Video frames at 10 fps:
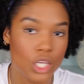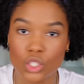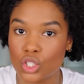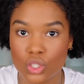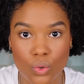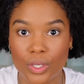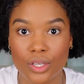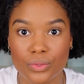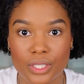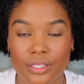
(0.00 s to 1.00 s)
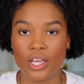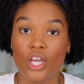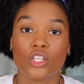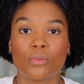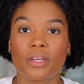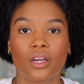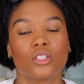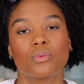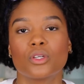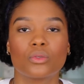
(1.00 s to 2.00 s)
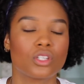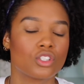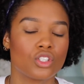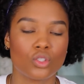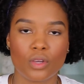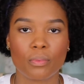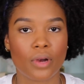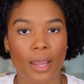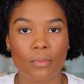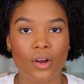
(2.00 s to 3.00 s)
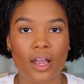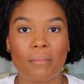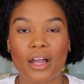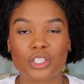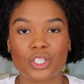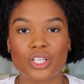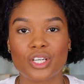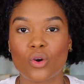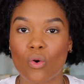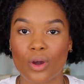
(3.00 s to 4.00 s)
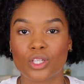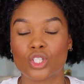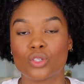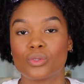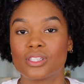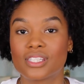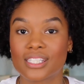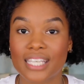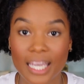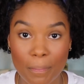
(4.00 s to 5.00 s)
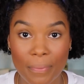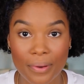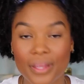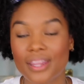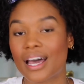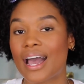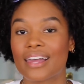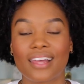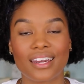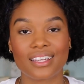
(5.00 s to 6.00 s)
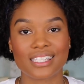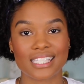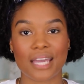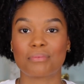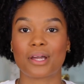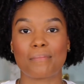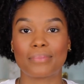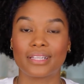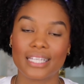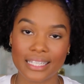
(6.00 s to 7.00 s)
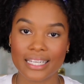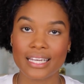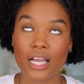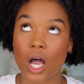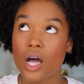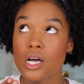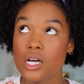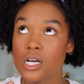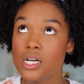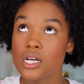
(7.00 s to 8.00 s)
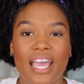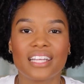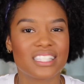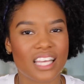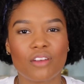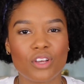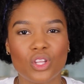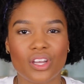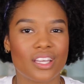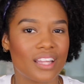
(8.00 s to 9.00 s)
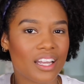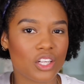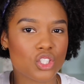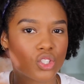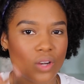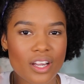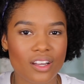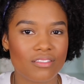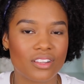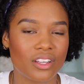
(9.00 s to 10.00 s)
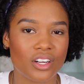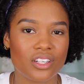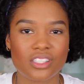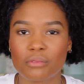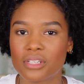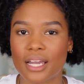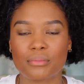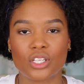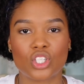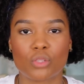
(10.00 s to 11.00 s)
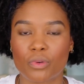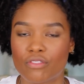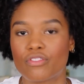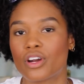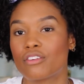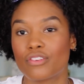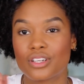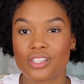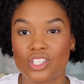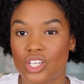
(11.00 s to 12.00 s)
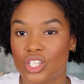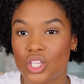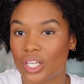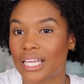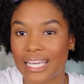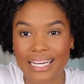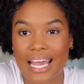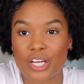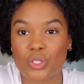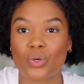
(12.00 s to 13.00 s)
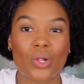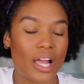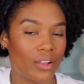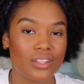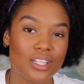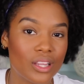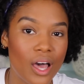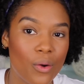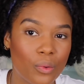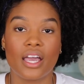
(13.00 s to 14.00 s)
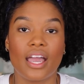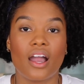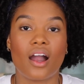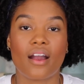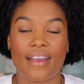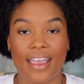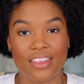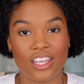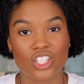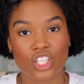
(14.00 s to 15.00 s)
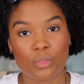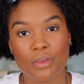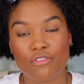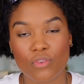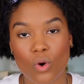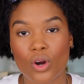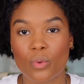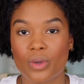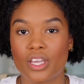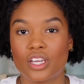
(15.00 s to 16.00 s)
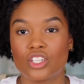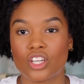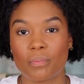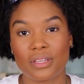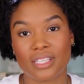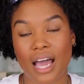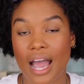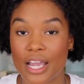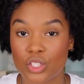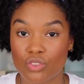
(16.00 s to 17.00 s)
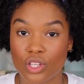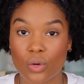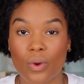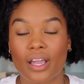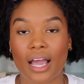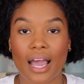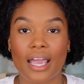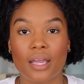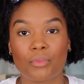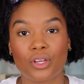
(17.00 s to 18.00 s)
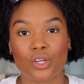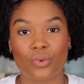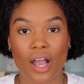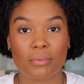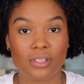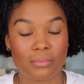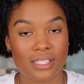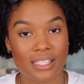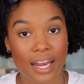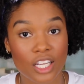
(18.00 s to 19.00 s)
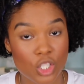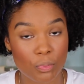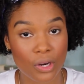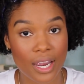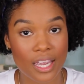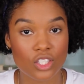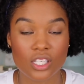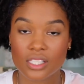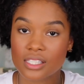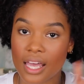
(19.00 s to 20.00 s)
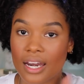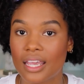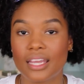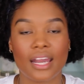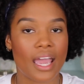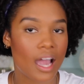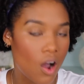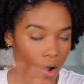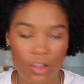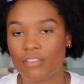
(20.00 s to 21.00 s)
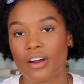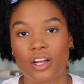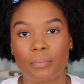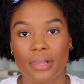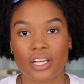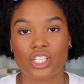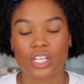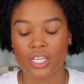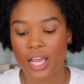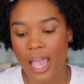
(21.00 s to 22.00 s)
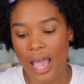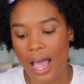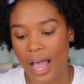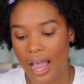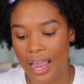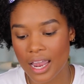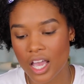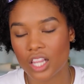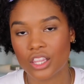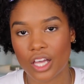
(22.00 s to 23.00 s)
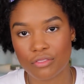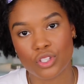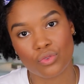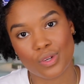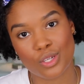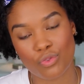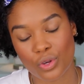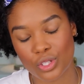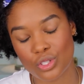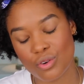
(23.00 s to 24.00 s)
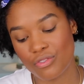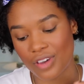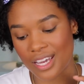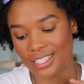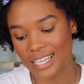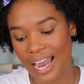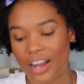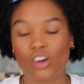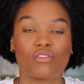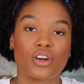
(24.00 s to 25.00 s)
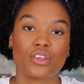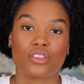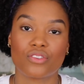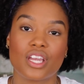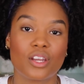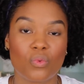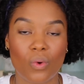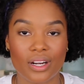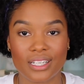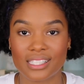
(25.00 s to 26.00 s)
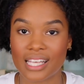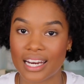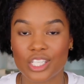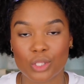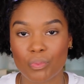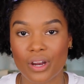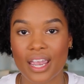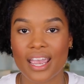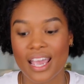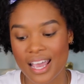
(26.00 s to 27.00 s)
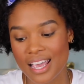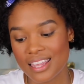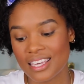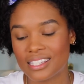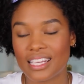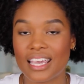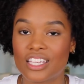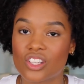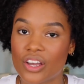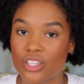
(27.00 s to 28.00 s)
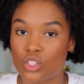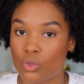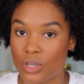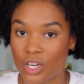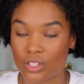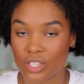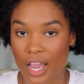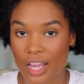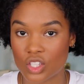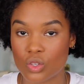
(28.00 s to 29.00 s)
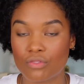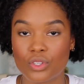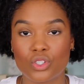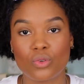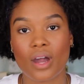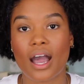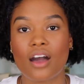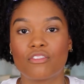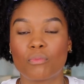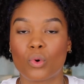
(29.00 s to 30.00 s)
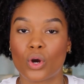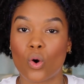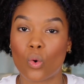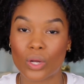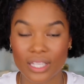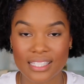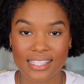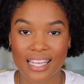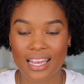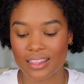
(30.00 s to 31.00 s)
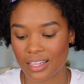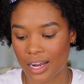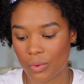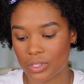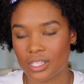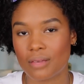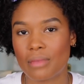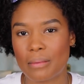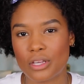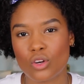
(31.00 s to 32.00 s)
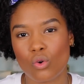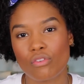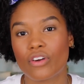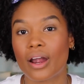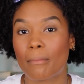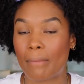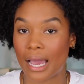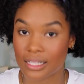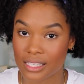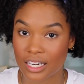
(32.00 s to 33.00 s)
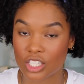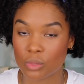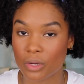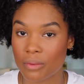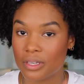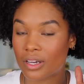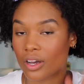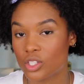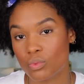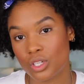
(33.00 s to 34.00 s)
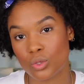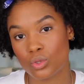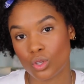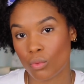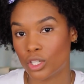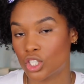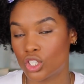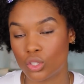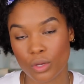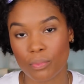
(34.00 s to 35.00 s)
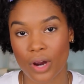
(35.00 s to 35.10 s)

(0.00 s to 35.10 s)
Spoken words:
so cute. So because we use such a dewy primer, I'm actually going to skip the highlighting step completely. Instead of it looking like a strike of glitter, sometimes I just prefer for it to just look like a natural, healthy glow. Alright, and then just before we jump into eyes really quick, I am going to grab some setting spray to set in all of our complexion. I love to reach for the Too Faced Hangover 3-in-1 setting spray. This is on the dewier side, so if you do have more oily skin, then I would say maybe go for a matte setting spray because we use so much dewy